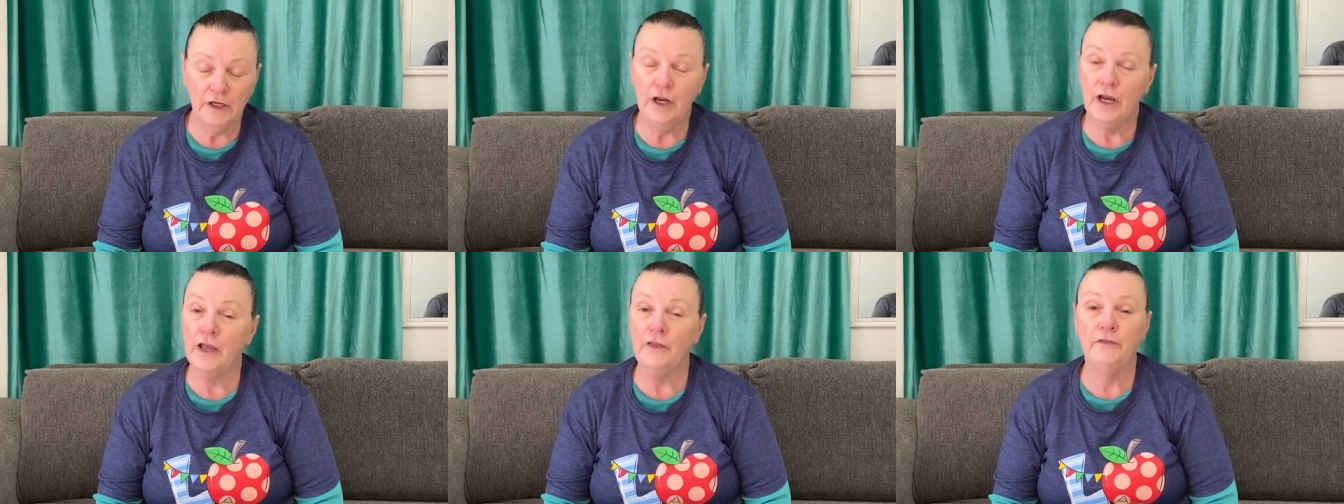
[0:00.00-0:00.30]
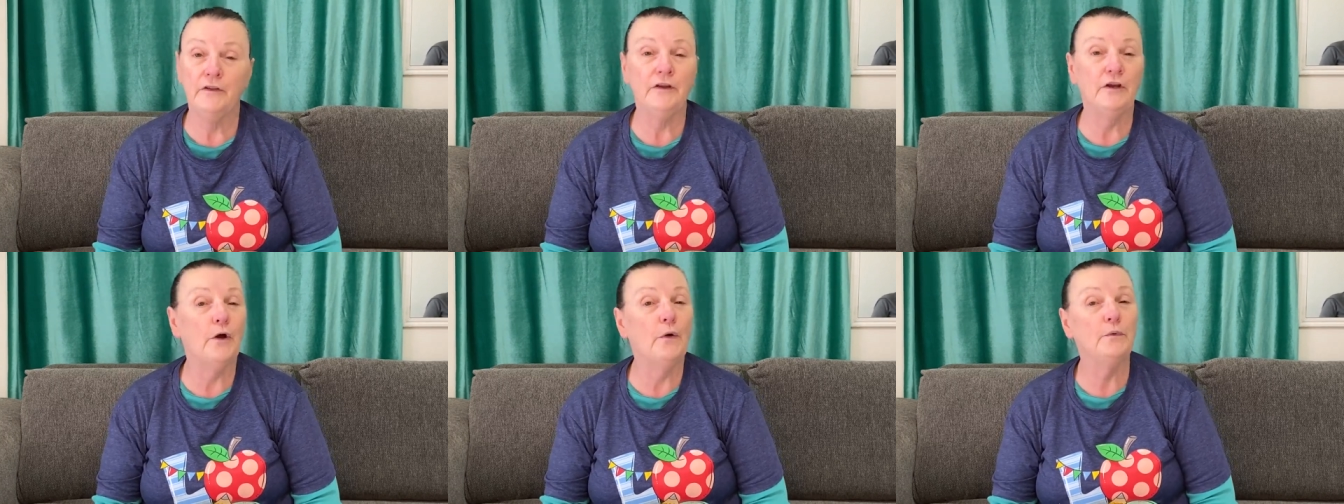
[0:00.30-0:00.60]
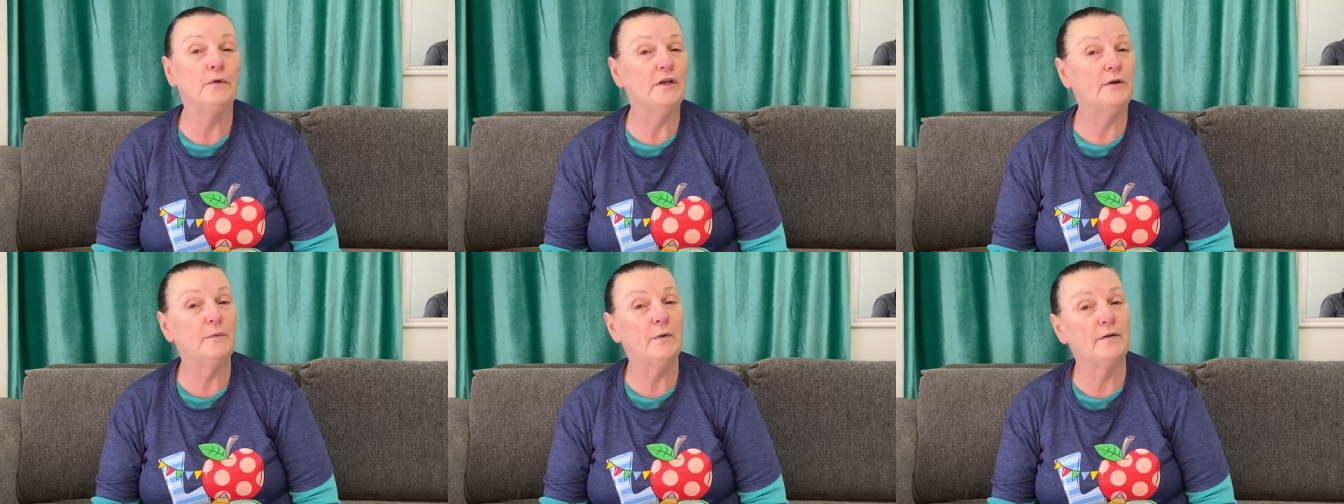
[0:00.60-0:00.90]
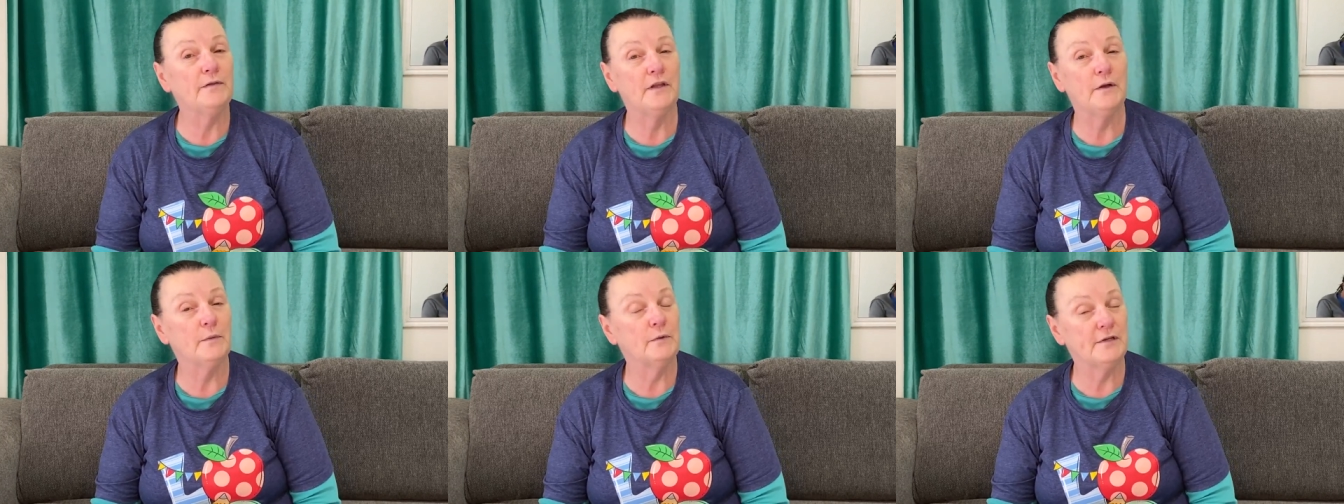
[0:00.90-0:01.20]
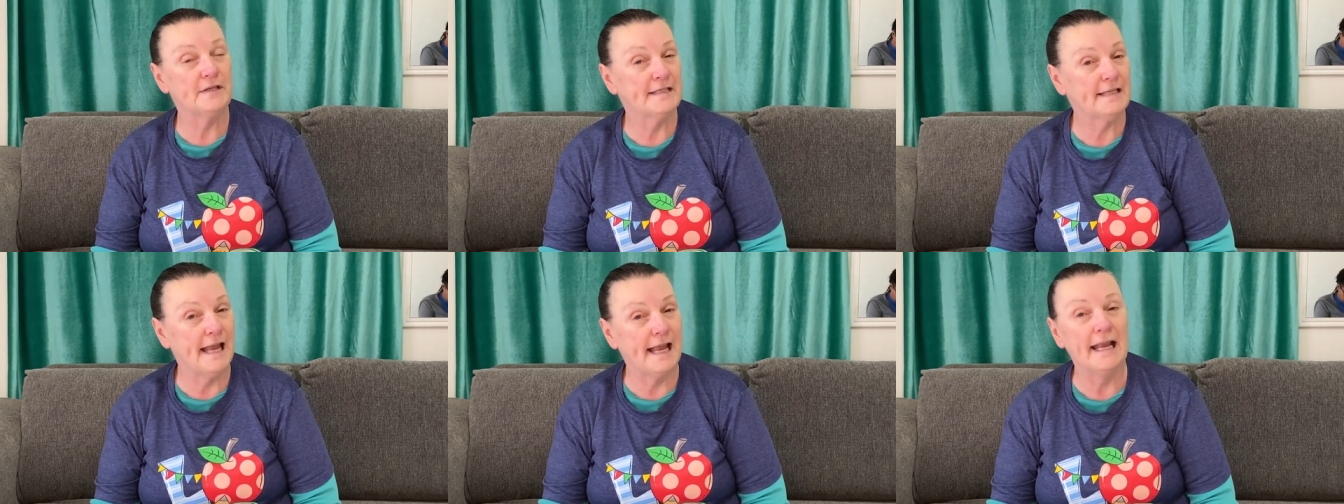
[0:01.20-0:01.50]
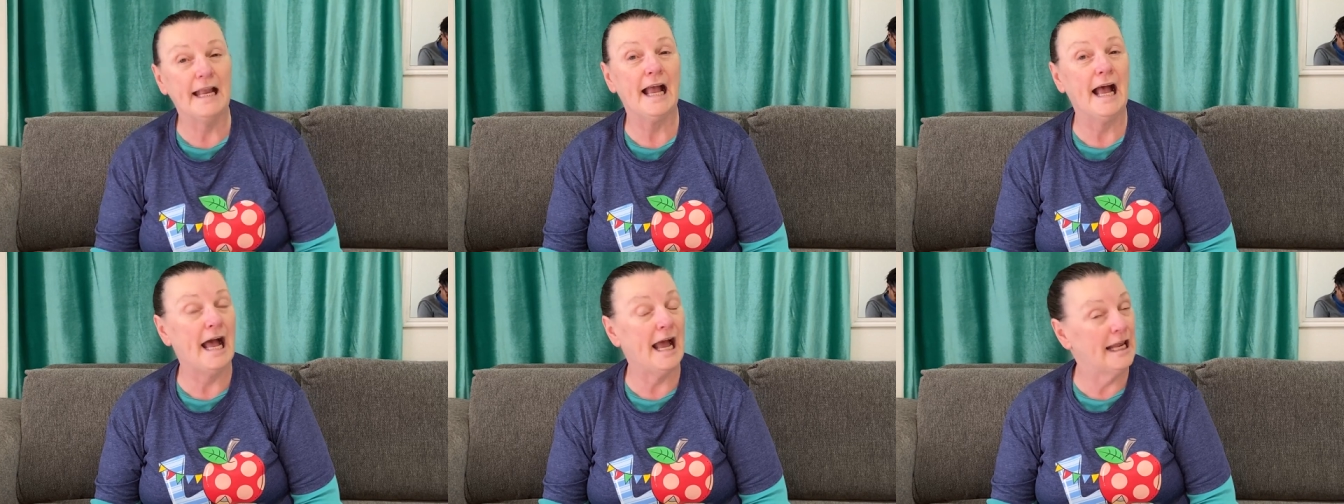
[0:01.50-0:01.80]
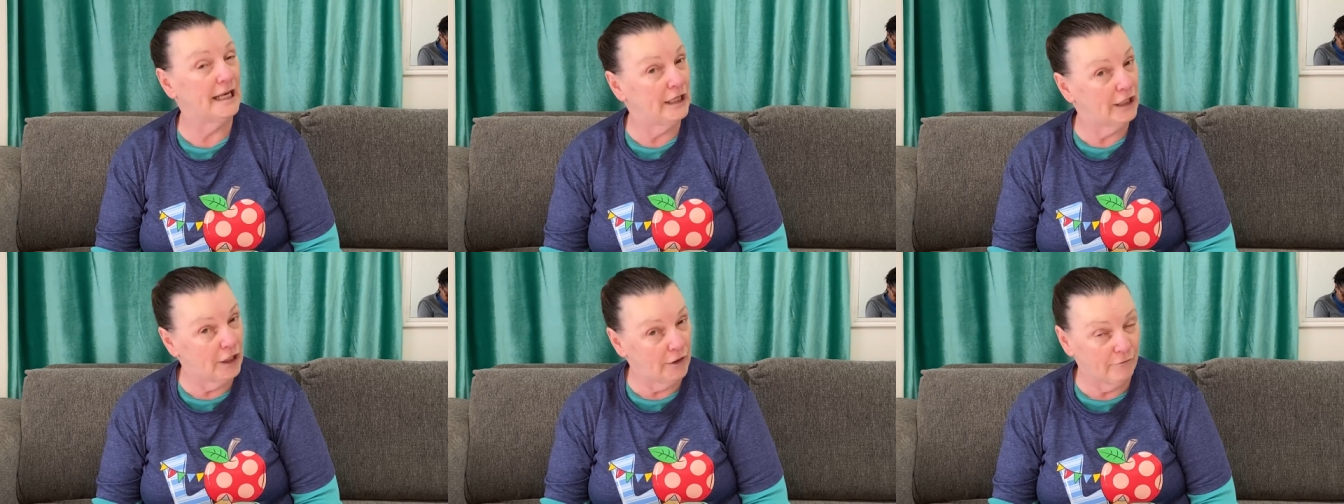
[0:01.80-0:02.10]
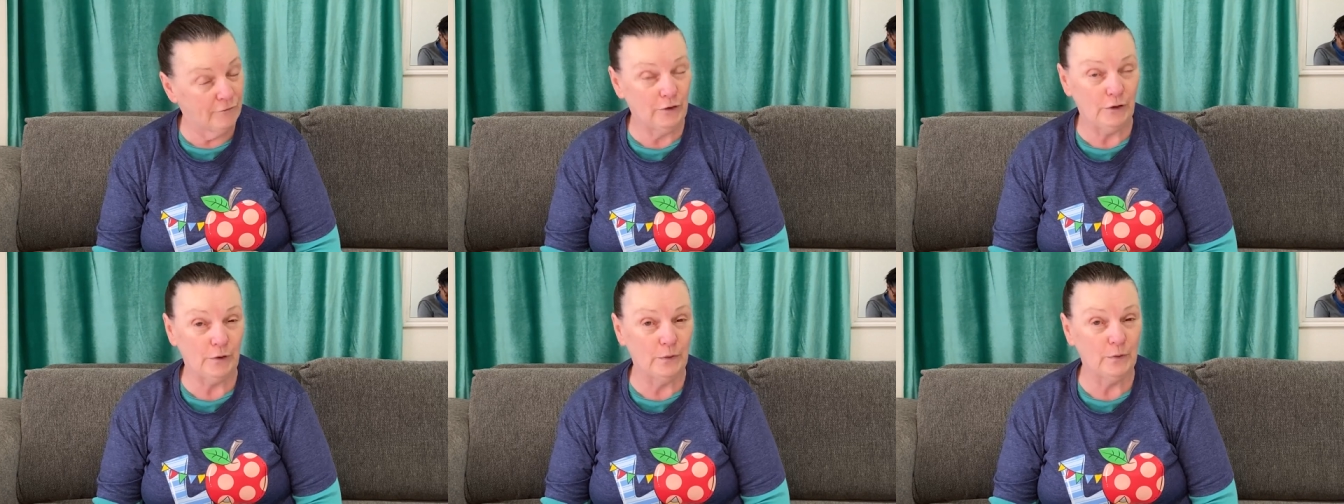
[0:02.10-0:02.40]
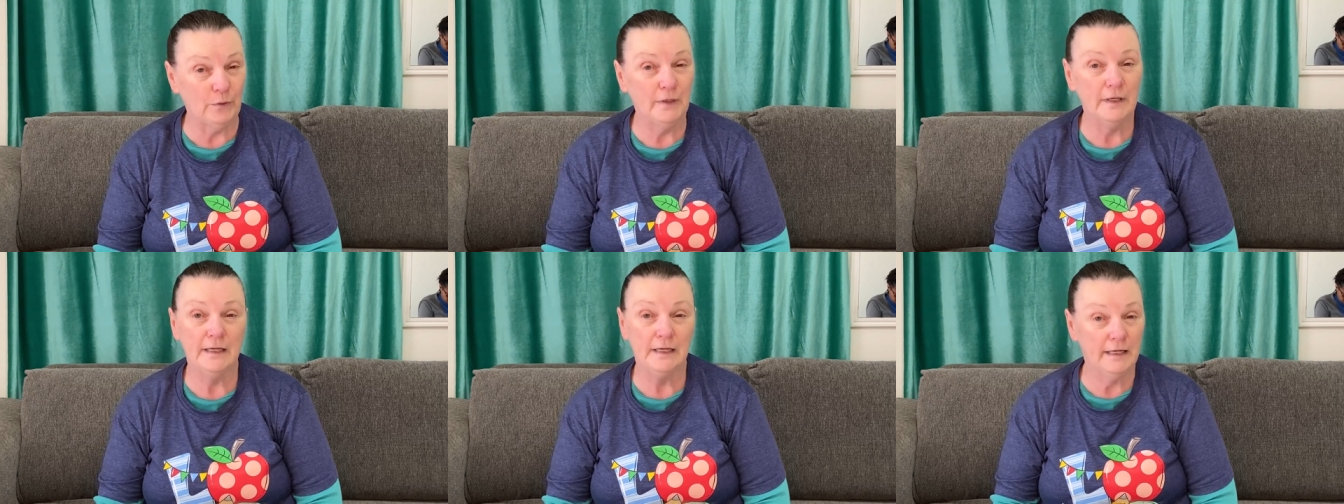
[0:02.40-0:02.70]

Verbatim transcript: and the only one that will say, I love you,